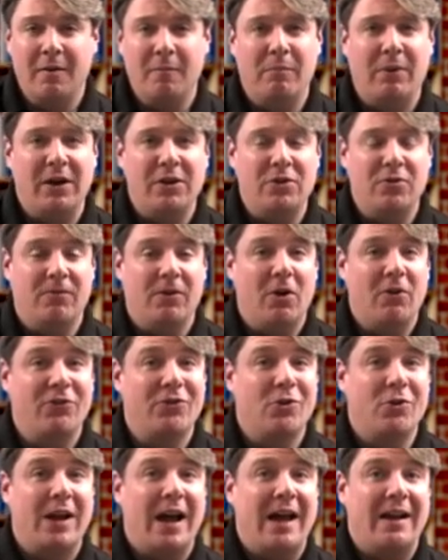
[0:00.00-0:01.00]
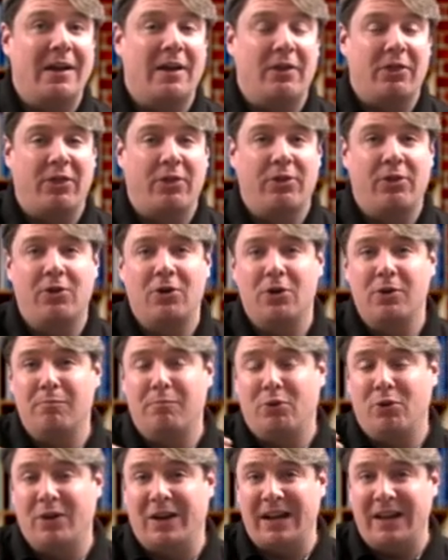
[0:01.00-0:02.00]
But you've also got a third
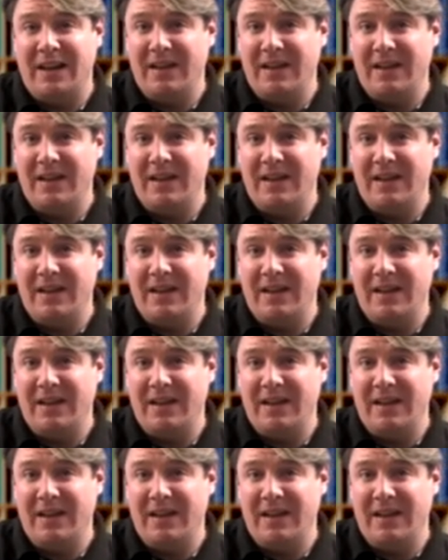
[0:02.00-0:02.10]
book